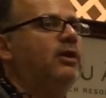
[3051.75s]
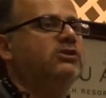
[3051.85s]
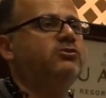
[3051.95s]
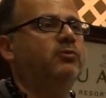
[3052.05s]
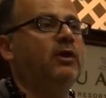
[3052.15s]

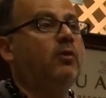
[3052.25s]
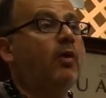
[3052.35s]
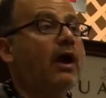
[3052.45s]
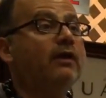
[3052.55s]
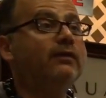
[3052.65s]
which
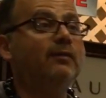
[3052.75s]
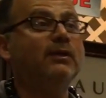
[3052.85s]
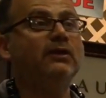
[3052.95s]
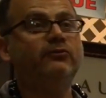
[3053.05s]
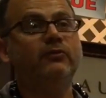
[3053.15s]
required them
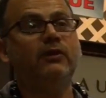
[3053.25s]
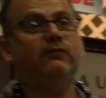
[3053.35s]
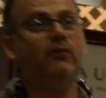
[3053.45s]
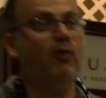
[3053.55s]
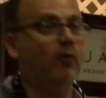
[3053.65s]
initially
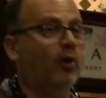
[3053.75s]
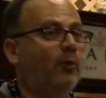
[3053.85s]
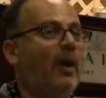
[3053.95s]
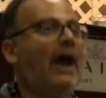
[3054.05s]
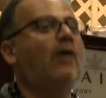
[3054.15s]
to go
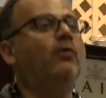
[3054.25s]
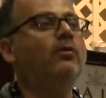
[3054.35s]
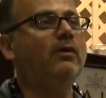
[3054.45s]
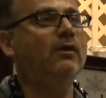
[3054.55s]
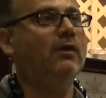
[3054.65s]

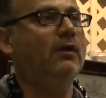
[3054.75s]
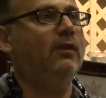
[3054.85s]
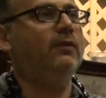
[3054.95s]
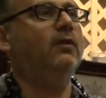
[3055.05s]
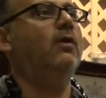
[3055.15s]
around
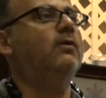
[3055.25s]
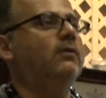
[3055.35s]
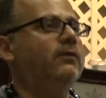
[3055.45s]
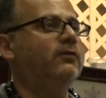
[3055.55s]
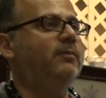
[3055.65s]
the
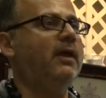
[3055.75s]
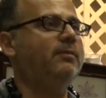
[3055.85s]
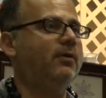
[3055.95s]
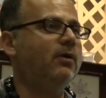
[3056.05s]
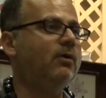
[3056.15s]
local
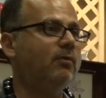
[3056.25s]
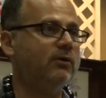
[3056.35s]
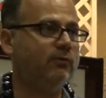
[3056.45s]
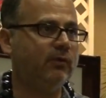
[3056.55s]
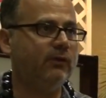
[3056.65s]
newspaper,
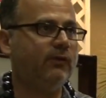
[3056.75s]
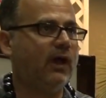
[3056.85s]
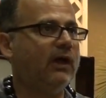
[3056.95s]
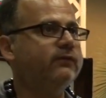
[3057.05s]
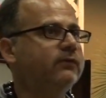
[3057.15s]
which was
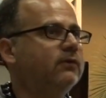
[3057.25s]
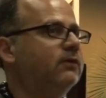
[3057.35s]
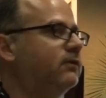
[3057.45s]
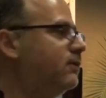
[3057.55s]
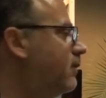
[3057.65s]

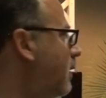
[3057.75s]
hostile to